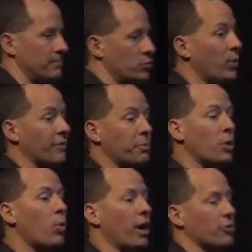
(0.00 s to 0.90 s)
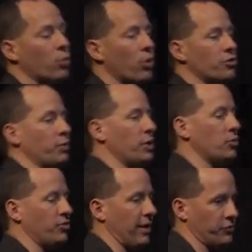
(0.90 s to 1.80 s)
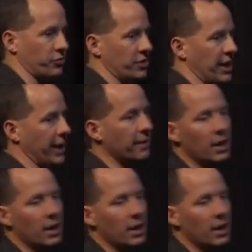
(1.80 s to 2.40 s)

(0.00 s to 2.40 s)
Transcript: We have to be aware of the words we use after today.